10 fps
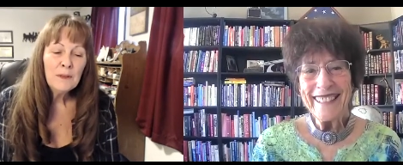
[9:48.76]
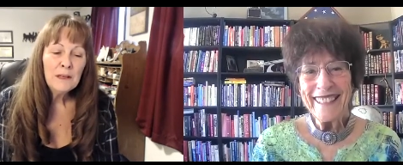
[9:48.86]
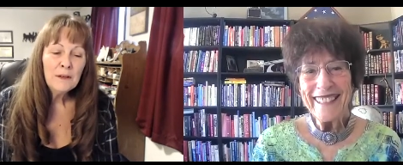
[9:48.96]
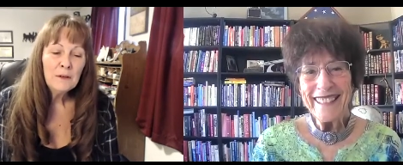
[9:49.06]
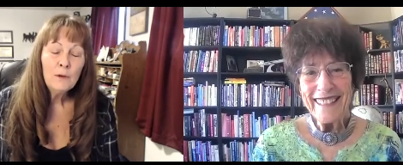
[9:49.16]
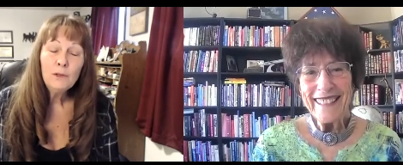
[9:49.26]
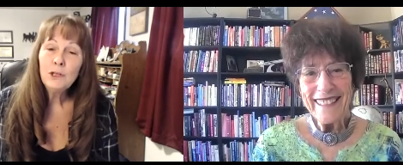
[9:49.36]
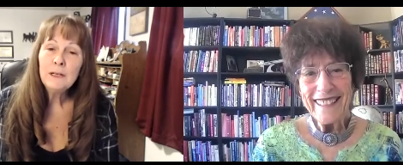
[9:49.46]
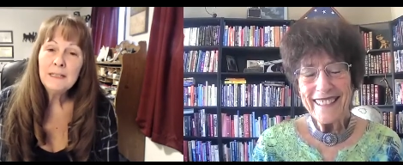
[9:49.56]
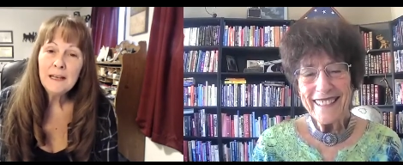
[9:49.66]
Speaker 1: then who
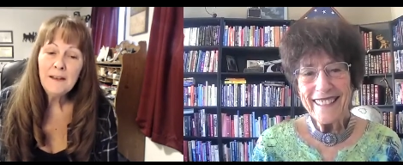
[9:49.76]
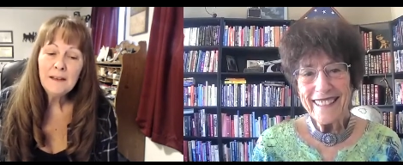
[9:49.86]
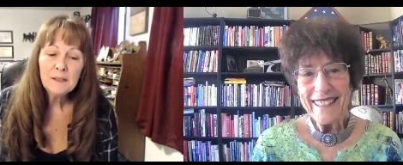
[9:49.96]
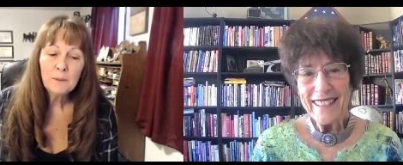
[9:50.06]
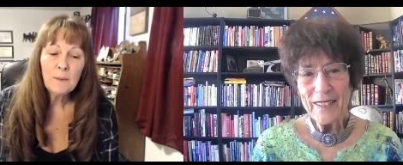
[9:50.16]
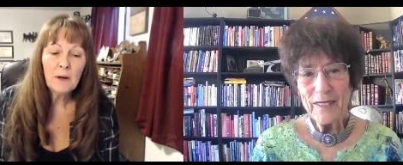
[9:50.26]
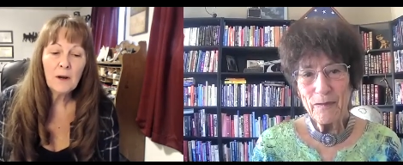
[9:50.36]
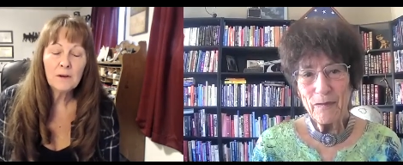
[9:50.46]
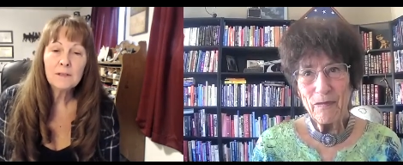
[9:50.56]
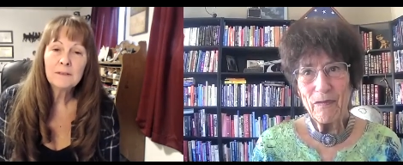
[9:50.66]
should attend these
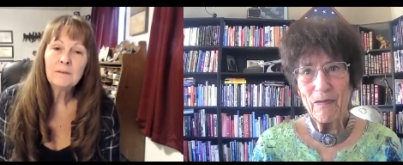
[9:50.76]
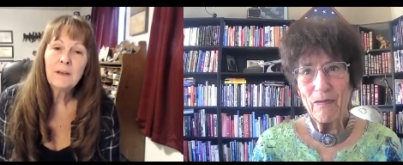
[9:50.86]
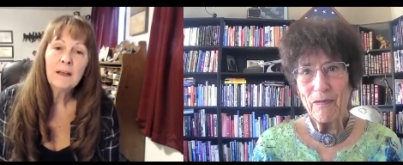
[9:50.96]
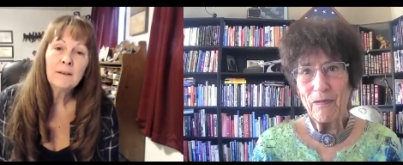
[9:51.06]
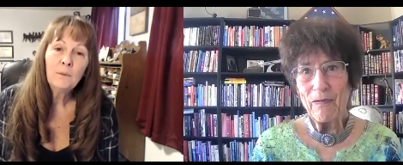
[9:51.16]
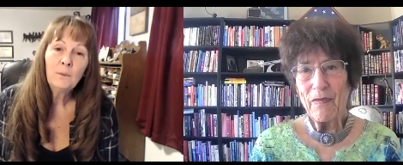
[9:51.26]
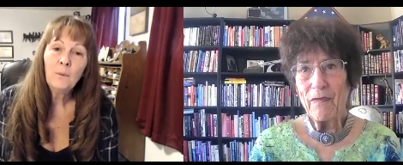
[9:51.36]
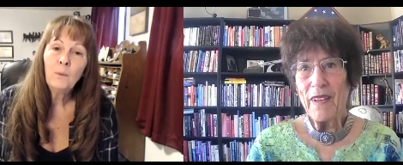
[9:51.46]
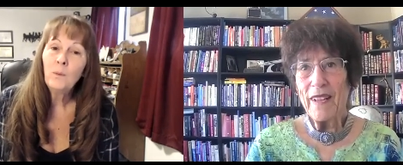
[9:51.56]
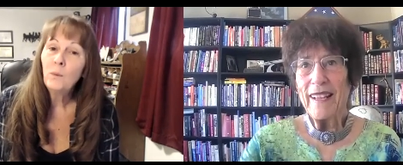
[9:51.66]
webinars
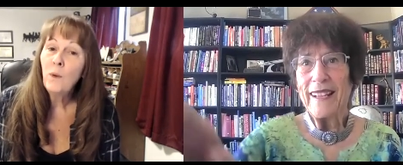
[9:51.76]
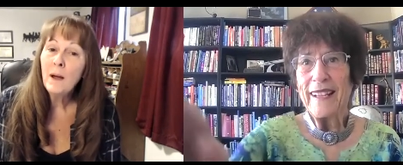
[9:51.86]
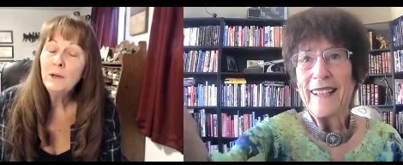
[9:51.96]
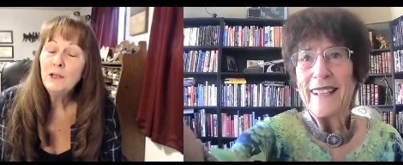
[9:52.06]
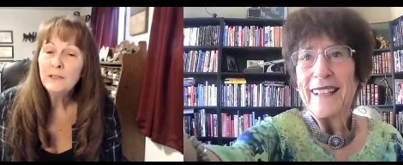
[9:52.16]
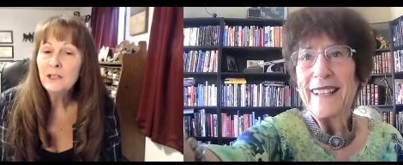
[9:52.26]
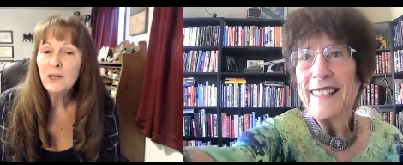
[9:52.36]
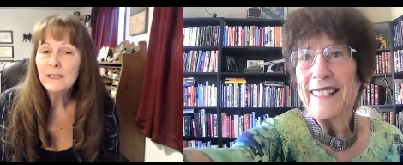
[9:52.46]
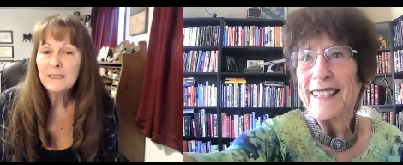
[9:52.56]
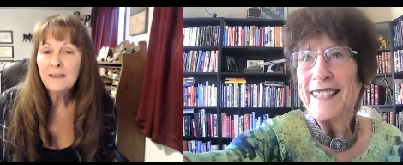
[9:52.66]
and why would you
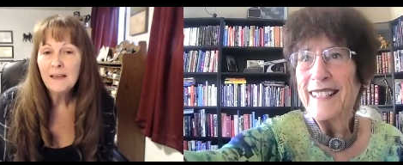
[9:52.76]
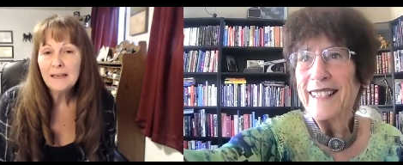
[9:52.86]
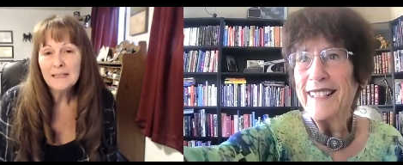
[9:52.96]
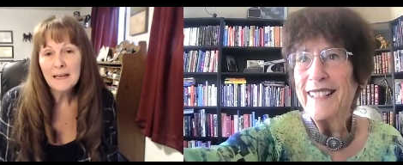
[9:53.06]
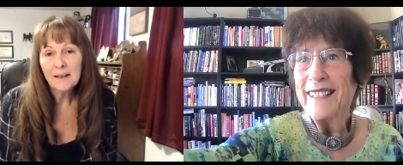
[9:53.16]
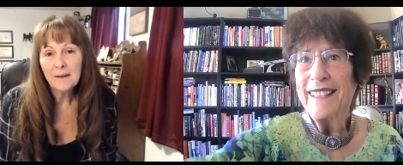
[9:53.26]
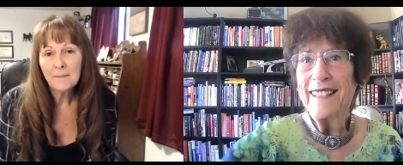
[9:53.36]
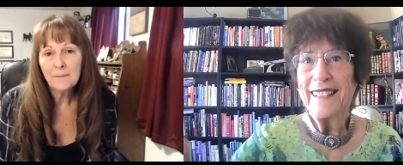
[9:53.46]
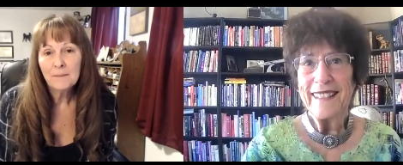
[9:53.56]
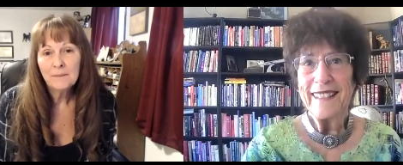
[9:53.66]
suggest that they attend
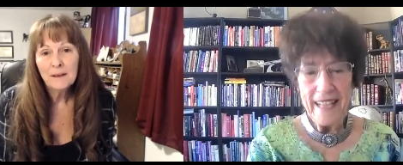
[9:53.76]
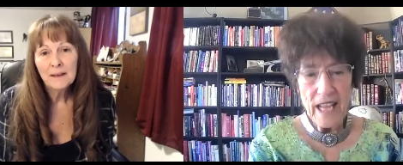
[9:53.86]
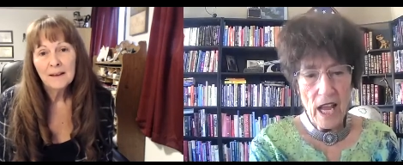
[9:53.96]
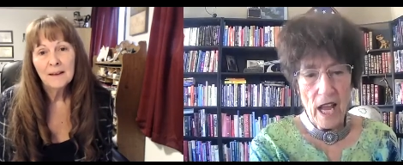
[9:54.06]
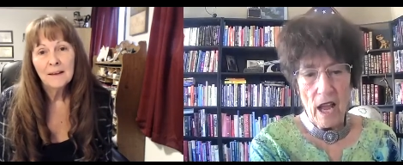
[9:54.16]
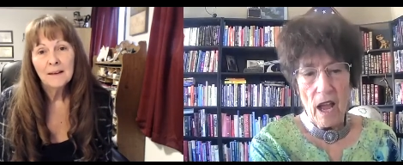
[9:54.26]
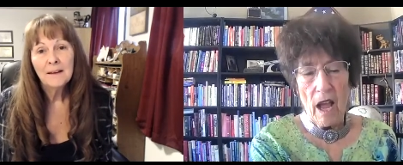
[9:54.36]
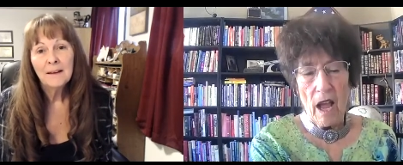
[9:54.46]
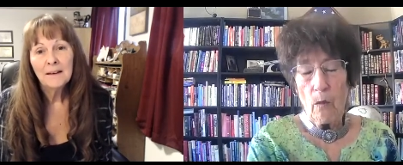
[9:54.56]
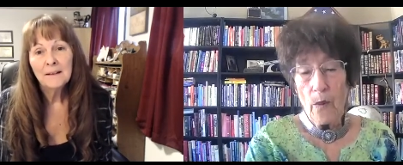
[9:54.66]
them?
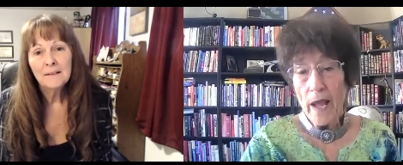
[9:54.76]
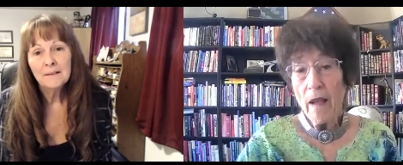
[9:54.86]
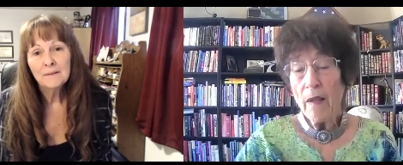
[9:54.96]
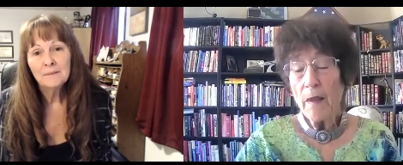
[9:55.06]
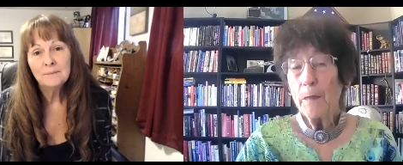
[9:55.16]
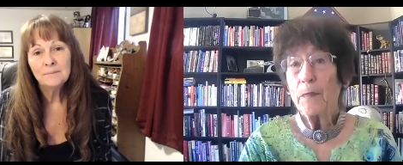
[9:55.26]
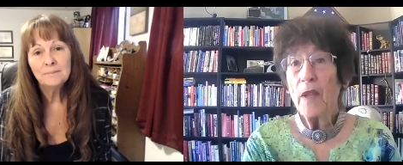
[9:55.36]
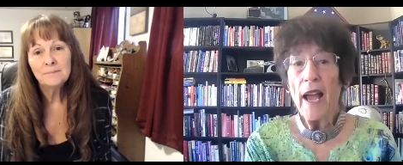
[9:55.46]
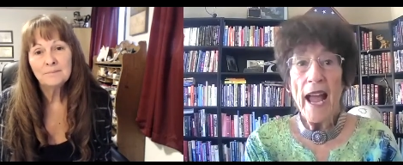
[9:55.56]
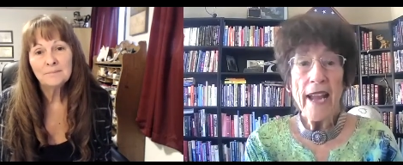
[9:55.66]
Speaker 2: Well,
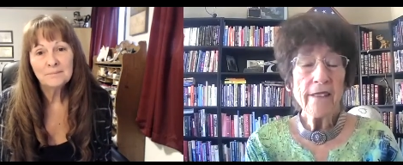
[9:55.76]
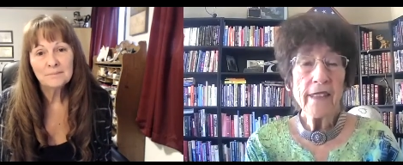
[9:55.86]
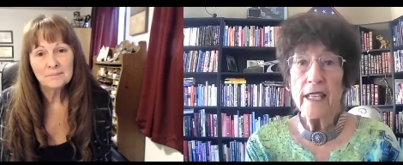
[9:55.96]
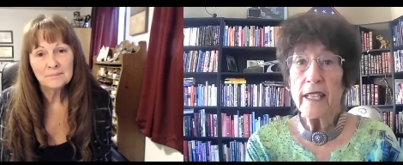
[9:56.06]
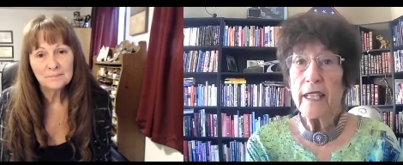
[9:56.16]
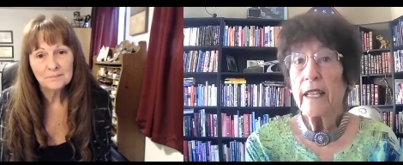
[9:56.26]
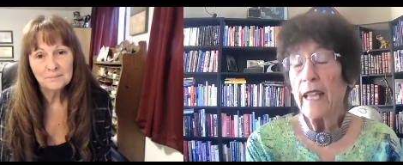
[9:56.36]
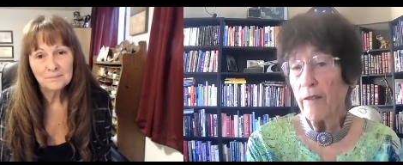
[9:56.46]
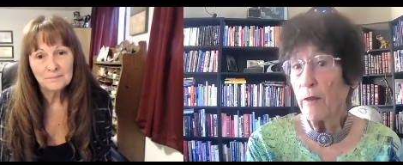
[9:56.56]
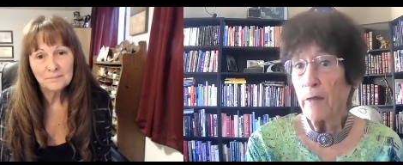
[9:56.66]
I think
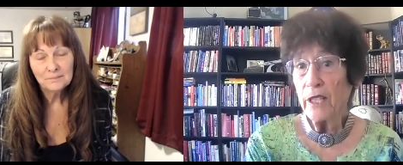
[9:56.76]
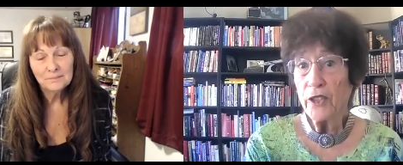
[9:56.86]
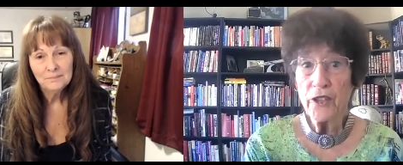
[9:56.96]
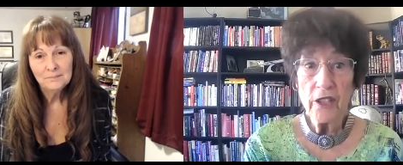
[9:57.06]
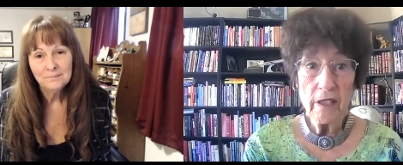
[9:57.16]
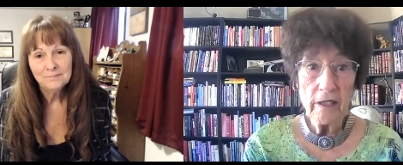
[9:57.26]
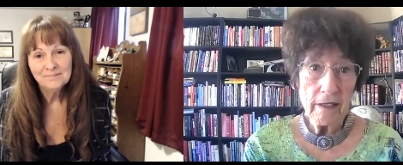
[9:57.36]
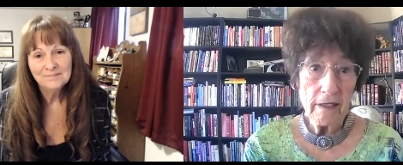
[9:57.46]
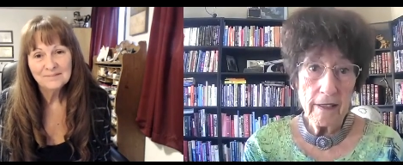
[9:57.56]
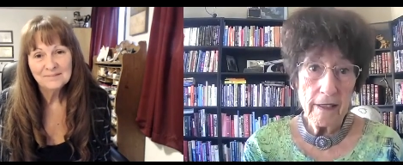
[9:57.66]
everybody should
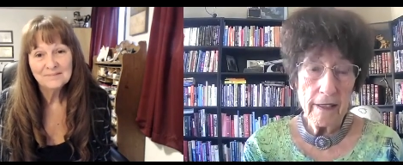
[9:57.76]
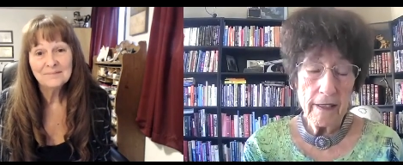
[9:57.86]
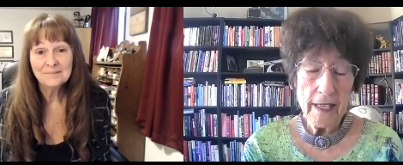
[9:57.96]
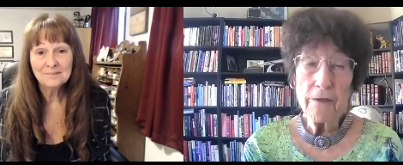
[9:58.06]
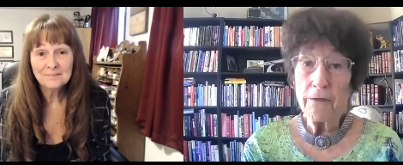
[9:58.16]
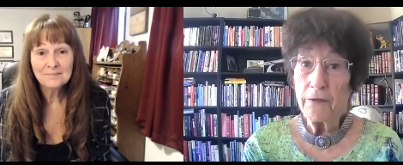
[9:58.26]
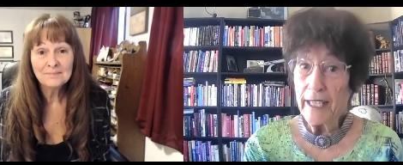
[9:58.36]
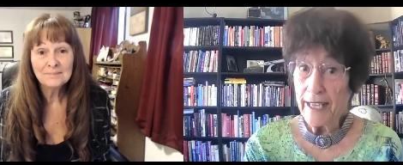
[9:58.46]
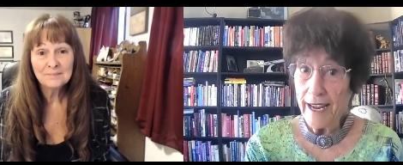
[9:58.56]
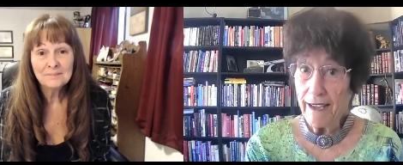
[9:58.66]
if
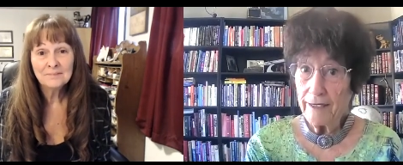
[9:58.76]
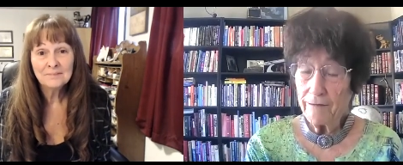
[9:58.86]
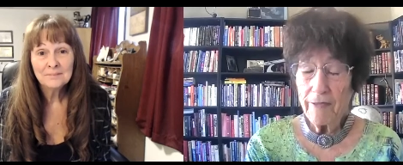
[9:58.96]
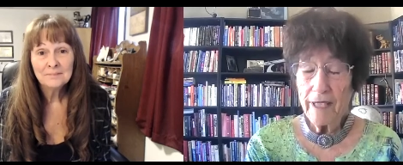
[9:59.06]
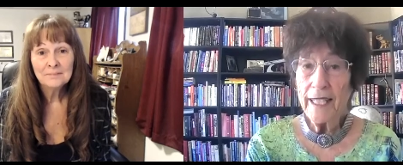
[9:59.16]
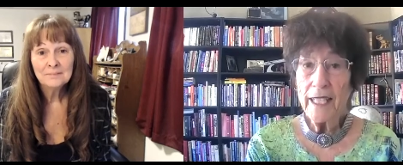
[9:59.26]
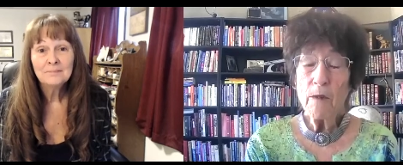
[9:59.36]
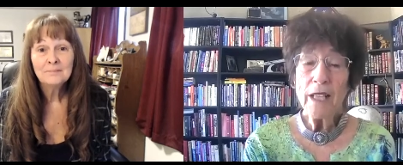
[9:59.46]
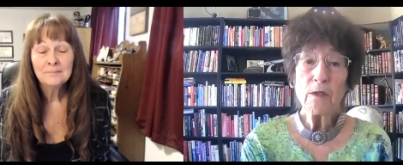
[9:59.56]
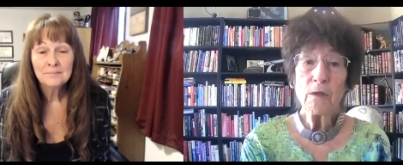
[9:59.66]
they can.
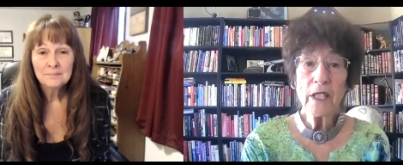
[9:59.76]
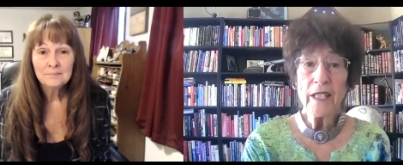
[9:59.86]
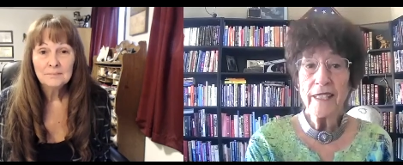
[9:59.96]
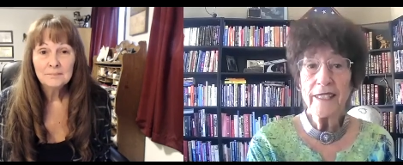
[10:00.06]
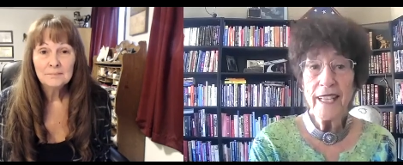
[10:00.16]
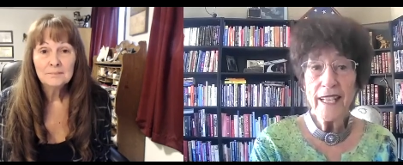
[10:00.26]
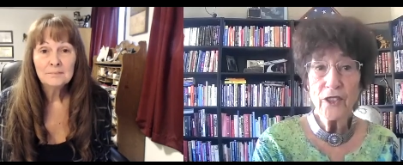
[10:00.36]
Anyone who can attend